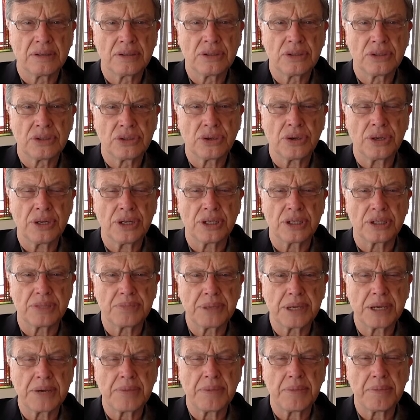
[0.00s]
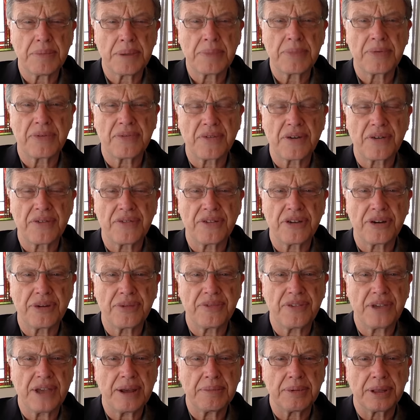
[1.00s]
Join us. Become a member of our freedom
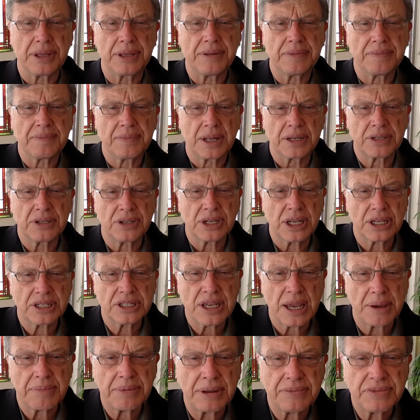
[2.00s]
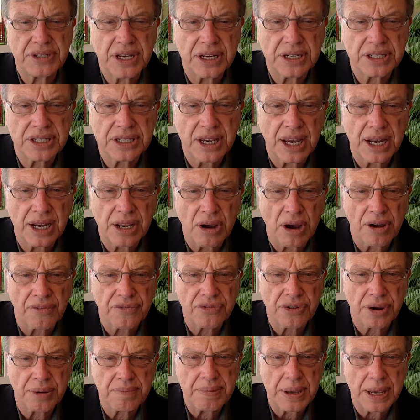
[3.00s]
family. Until next time, Dave Janda signing off.
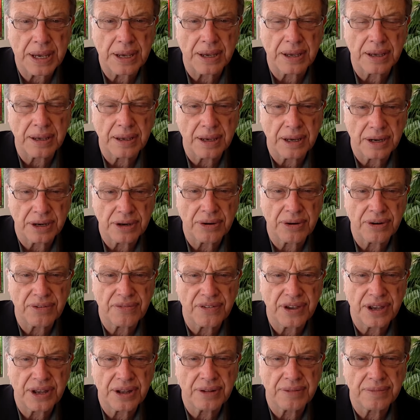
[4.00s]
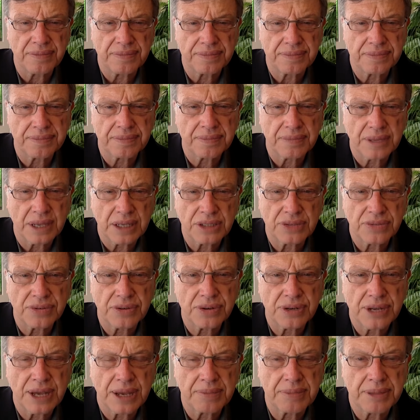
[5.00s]
Dream big and dare to fail. Thanks for
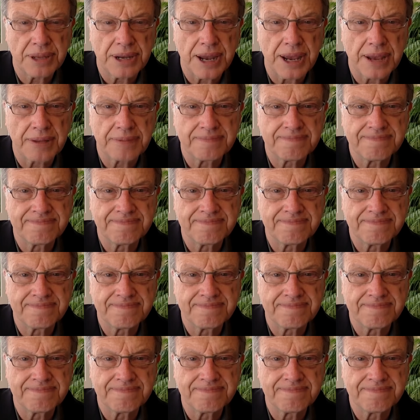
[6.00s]
your time today.